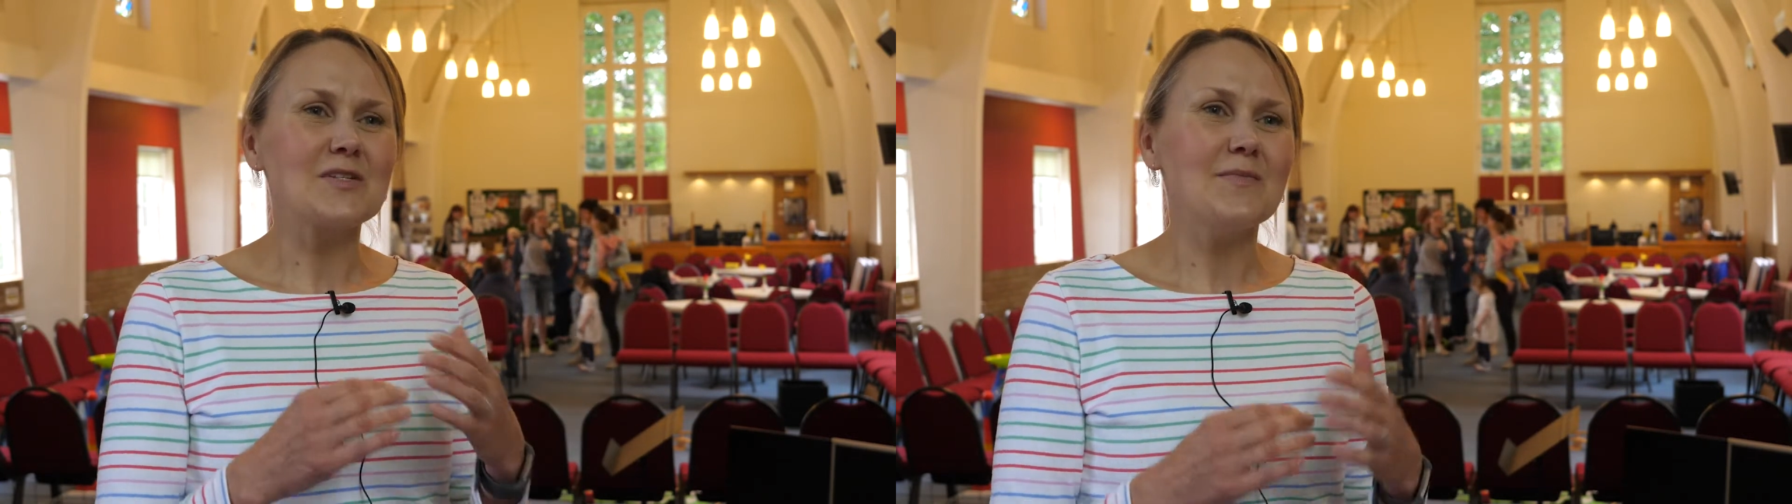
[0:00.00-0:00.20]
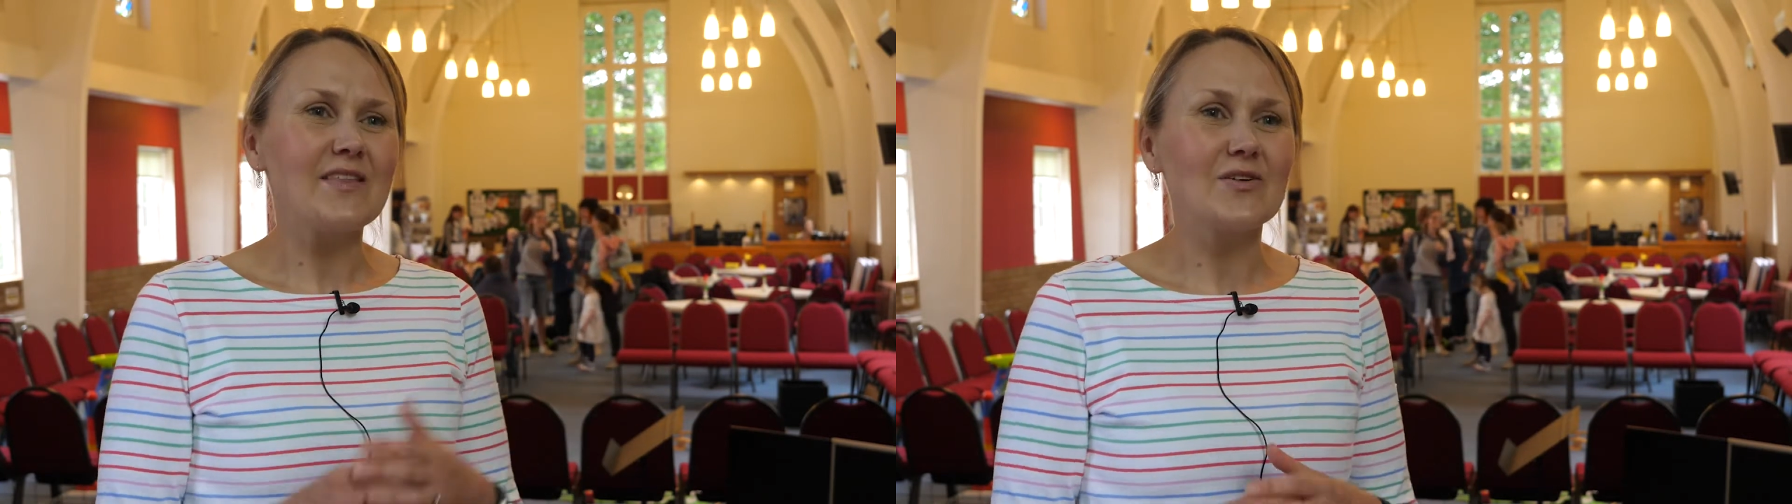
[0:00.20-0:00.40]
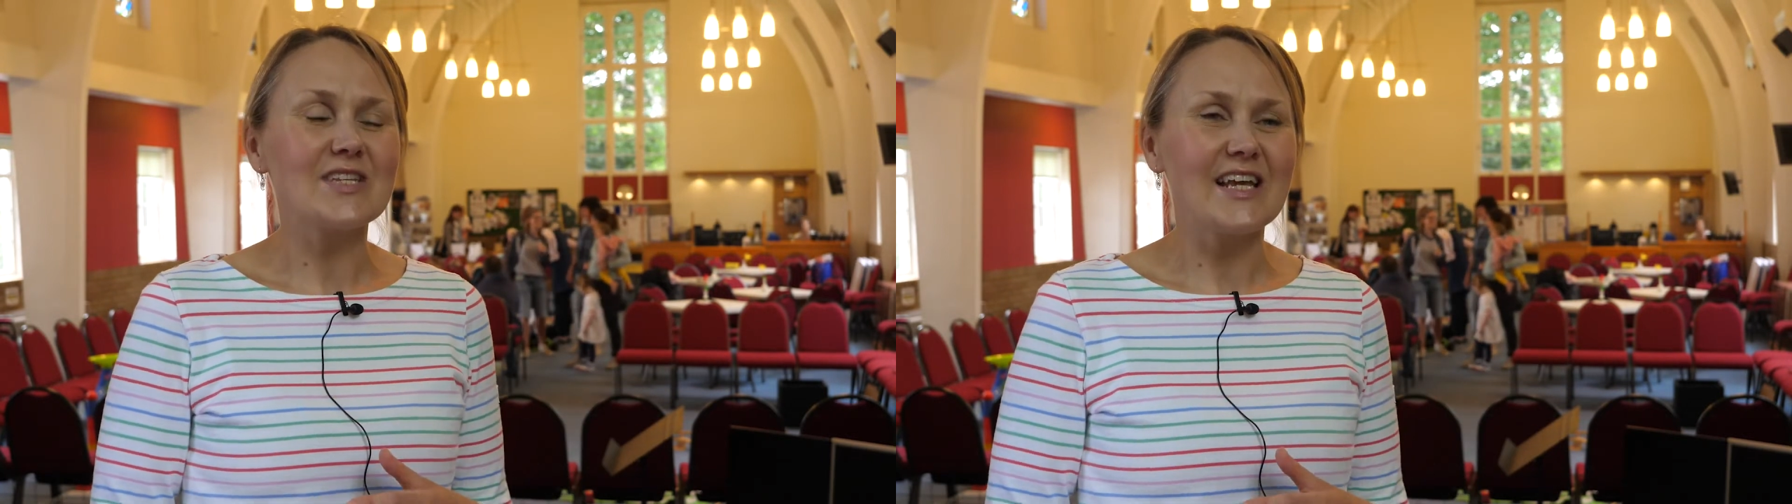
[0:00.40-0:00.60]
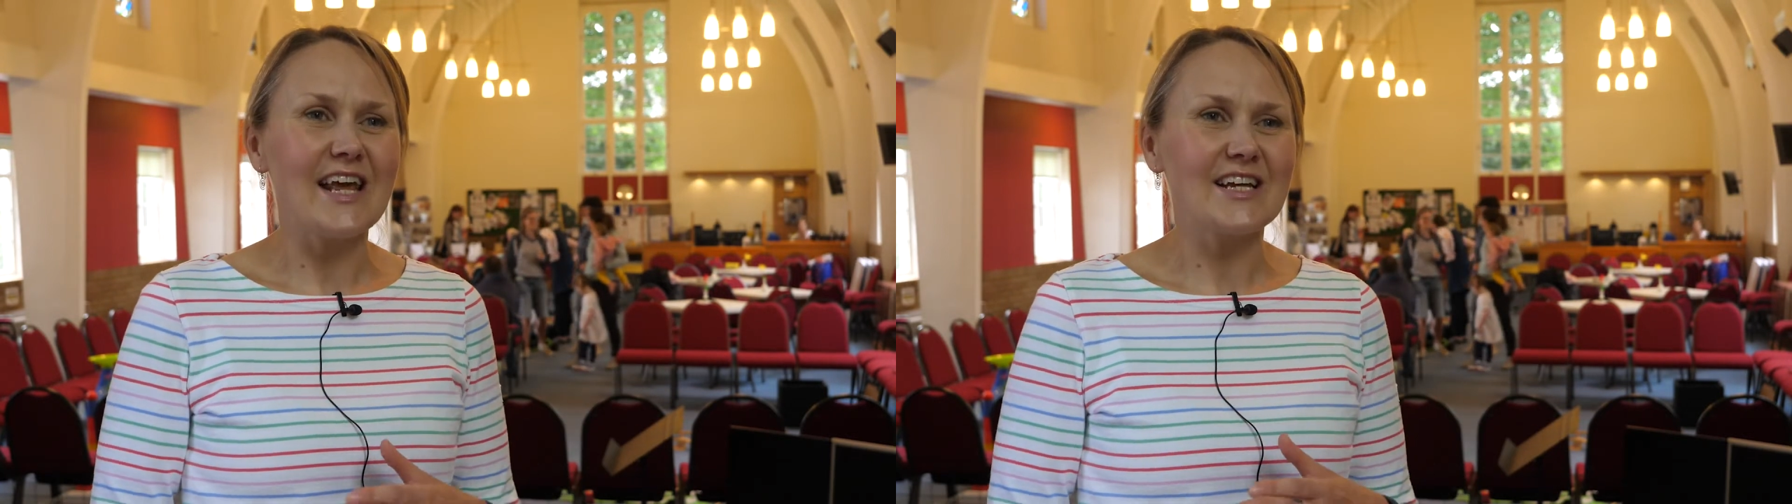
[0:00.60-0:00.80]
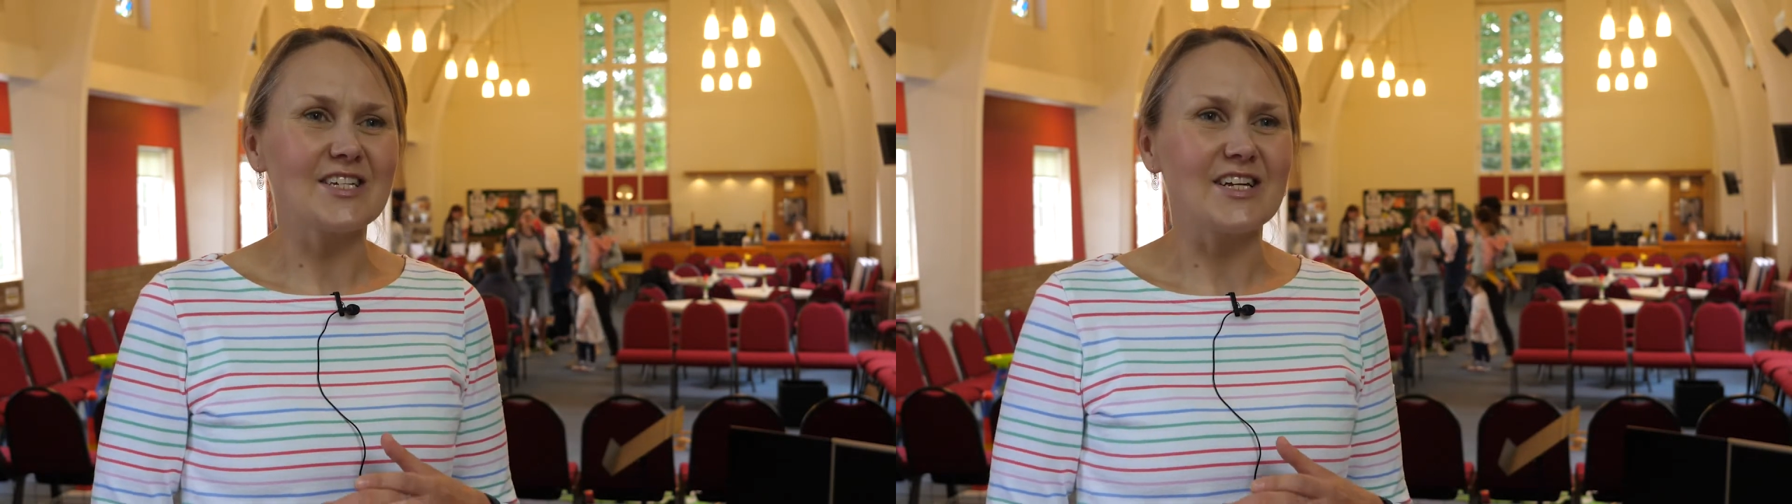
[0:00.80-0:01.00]
to make those
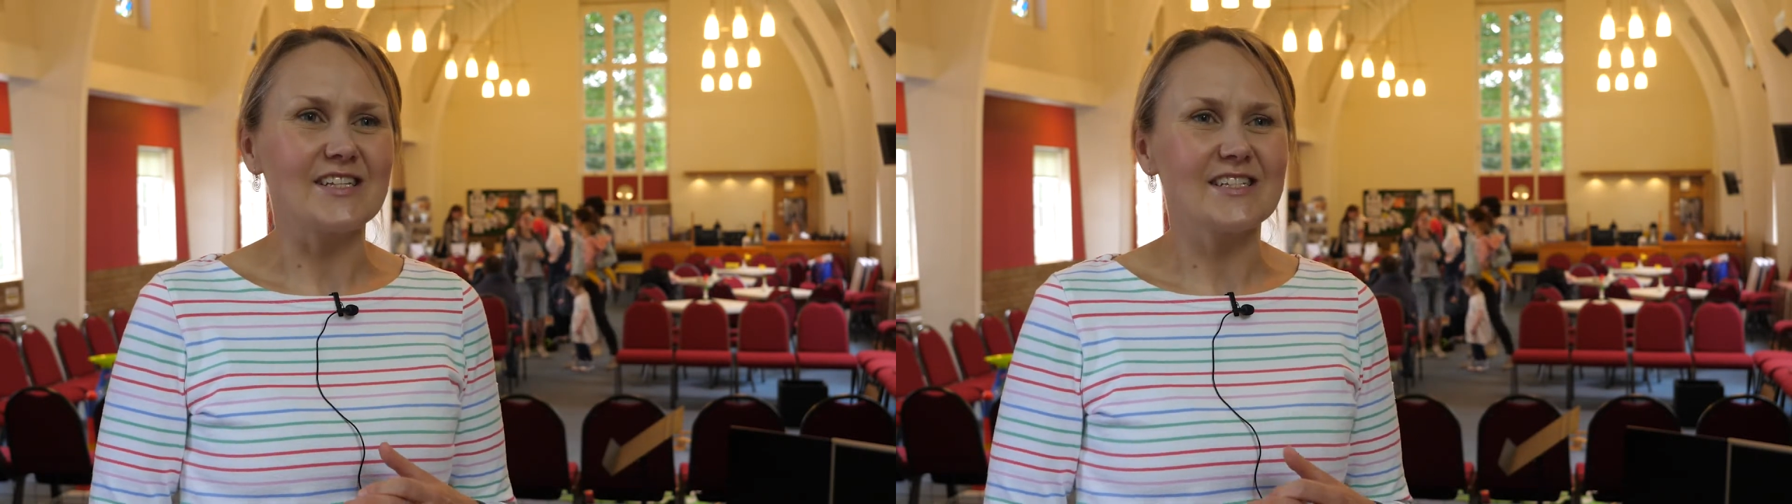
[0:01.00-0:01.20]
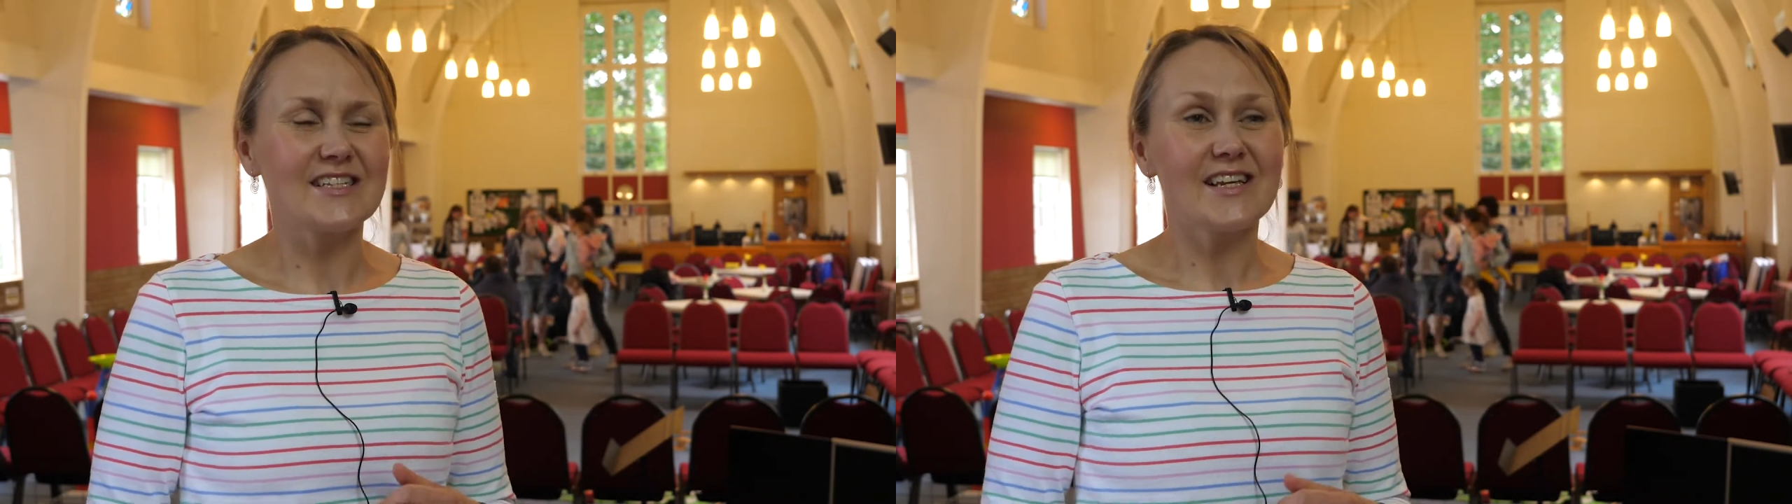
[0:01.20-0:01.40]
connections.